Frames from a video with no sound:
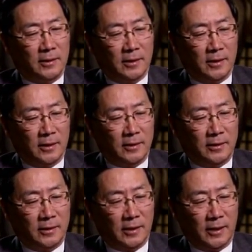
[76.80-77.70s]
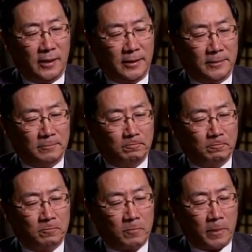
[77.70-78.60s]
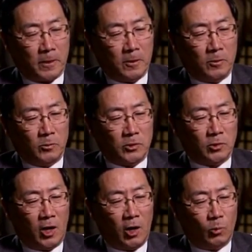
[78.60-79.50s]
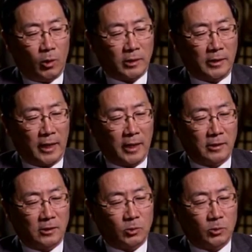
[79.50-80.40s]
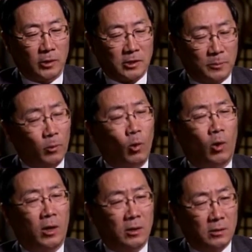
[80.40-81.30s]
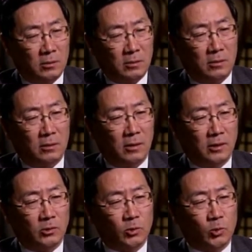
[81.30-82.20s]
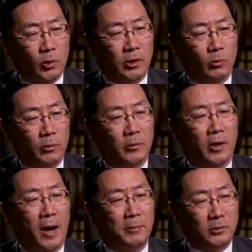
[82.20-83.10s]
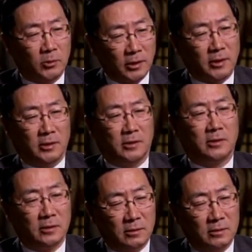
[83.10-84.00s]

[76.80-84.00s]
uh, the, um, we should all work together to explore uh, those joint win-win opportunities.